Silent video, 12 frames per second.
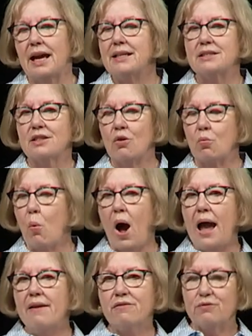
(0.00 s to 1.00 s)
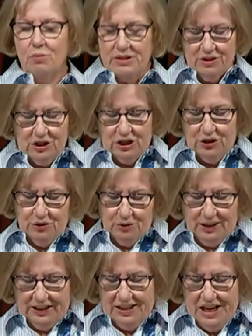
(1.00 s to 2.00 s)
as the wife with
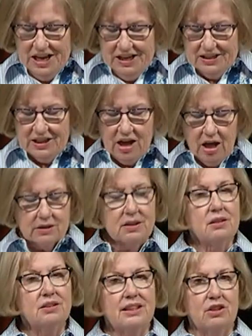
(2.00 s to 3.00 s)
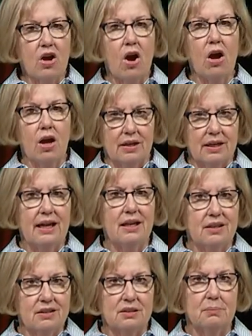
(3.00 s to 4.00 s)
children to constantly taunt
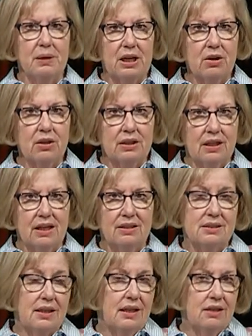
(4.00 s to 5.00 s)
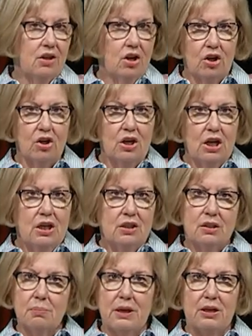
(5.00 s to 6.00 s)
Hannah's barrenness and her
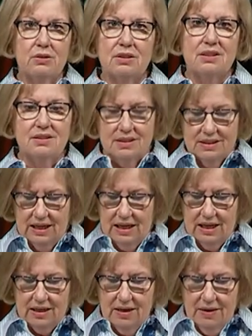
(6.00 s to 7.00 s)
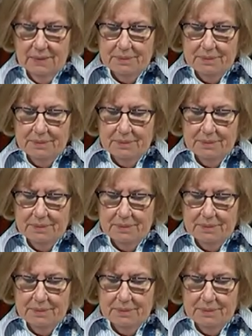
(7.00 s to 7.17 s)
supposed sin.